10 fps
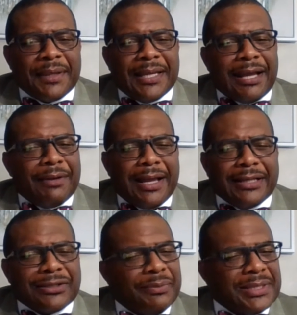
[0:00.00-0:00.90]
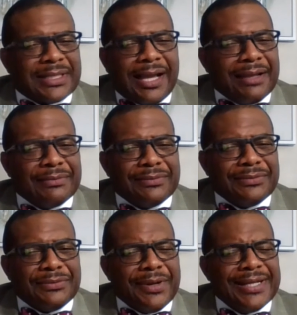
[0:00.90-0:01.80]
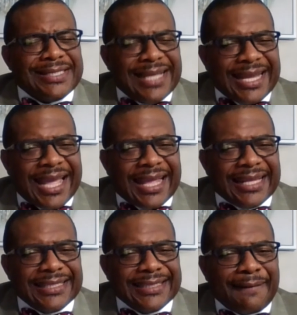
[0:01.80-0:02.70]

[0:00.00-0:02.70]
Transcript: And I would ask her, Miss Scott, where is that at?